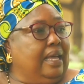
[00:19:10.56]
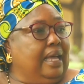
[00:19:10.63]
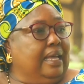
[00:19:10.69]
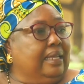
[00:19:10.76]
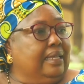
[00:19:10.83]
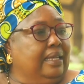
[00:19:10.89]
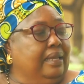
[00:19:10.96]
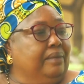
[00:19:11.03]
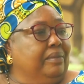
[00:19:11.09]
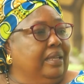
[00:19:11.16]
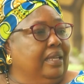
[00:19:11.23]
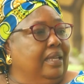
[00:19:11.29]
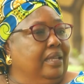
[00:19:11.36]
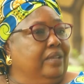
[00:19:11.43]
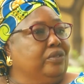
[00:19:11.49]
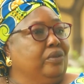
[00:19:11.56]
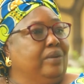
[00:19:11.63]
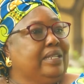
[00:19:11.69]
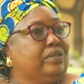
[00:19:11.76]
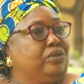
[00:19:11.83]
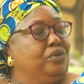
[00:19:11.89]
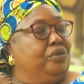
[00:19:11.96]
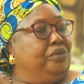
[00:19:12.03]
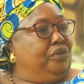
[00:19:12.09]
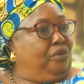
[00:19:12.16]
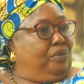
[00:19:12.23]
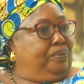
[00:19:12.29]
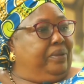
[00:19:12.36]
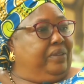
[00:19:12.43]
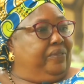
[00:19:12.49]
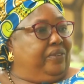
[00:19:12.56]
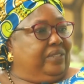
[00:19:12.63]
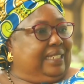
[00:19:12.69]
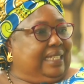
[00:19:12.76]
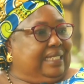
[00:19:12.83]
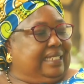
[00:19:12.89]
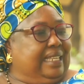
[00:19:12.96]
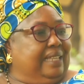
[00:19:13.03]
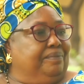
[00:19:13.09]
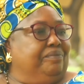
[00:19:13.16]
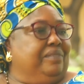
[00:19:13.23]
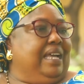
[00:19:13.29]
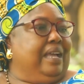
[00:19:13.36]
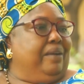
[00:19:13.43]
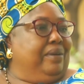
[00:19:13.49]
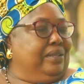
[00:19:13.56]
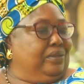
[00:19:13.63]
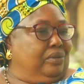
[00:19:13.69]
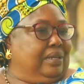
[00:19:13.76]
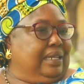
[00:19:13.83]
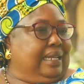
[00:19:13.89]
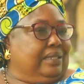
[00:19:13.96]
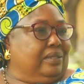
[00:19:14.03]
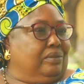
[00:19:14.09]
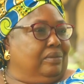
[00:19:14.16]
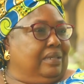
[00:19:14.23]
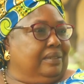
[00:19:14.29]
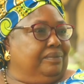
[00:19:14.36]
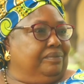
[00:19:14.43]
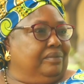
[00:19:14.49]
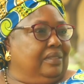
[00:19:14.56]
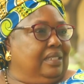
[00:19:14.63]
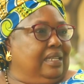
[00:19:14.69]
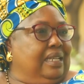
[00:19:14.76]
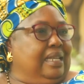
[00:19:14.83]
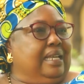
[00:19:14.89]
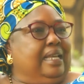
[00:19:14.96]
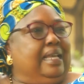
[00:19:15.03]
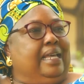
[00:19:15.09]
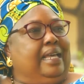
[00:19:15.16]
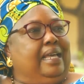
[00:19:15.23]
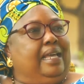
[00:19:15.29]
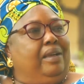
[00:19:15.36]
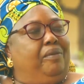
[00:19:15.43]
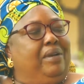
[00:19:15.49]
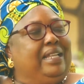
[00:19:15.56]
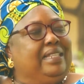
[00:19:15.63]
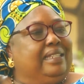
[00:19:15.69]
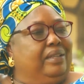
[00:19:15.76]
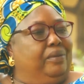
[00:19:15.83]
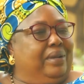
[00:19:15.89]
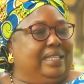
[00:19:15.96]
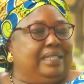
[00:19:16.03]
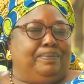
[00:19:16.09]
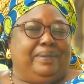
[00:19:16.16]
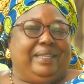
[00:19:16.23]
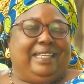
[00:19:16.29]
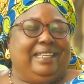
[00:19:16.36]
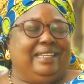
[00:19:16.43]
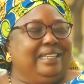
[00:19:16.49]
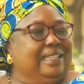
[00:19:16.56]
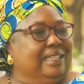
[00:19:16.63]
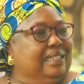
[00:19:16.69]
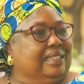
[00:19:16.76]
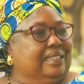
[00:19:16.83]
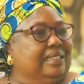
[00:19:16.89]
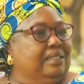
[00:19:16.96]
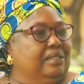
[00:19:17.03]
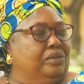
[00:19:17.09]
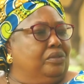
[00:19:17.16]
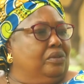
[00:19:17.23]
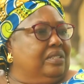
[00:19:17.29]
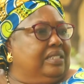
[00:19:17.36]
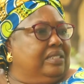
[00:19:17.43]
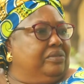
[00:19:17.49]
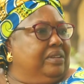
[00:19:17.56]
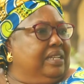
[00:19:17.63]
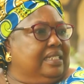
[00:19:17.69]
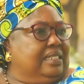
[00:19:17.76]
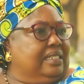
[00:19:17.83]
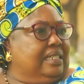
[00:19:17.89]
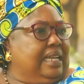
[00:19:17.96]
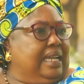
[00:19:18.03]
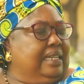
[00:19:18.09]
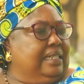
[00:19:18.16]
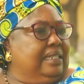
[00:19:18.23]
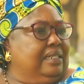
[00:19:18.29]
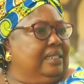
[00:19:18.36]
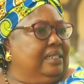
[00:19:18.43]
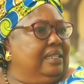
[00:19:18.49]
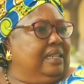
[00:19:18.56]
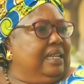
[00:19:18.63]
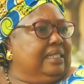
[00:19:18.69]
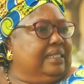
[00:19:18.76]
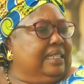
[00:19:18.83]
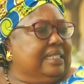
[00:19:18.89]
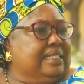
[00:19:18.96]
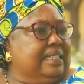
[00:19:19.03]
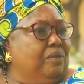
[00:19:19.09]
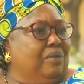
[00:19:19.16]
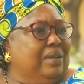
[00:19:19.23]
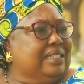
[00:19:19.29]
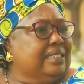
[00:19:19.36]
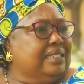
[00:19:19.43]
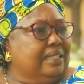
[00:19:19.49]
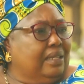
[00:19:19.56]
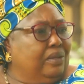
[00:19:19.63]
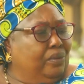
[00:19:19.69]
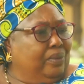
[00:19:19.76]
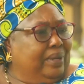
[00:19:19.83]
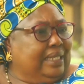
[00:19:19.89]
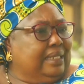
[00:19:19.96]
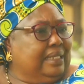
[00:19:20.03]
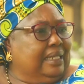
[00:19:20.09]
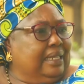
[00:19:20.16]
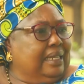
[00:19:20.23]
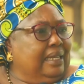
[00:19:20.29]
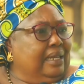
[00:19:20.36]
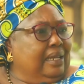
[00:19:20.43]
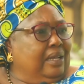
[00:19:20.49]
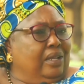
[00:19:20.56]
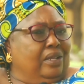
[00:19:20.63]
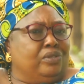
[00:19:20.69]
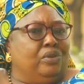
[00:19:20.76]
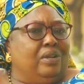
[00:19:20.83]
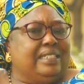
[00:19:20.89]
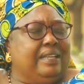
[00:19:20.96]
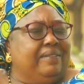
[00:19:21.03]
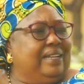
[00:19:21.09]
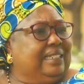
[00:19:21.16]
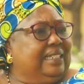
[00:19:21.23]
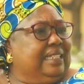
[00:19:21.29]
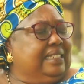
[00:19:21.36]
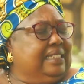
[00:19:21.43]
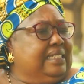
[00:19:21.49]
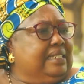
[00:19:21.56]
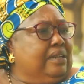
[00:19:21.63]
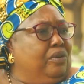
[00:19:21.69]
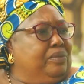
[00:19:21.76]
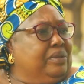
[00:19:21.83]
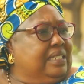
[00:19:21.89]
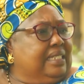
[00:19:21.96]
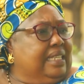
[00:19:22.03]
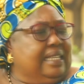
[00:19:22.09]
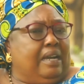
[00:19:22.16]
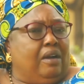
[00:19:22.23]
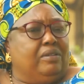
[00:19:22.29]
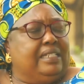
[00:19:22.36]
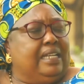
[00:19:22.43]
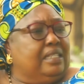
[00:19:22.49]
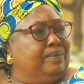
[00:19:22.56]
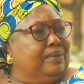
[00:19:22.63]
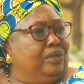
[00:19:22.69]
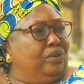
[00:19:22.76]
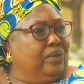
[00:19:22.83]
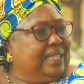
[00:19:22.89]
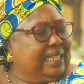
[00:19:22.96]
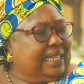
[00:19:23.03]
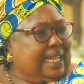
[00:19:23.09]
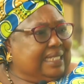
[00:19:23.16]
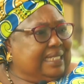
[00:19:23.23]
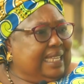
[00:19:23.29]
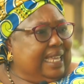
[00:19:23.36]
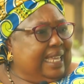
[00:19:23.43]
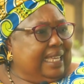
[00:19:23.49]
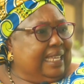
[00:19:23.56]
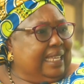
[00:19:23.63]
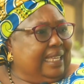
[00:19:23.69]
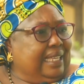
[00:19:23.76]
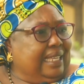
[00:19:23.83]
I came. So when school opened for the term, I went to class 1. And when they were speaking English, it was strange. I didn't understand one single word. So whatever the teacher will be saying, I will just be looking at her.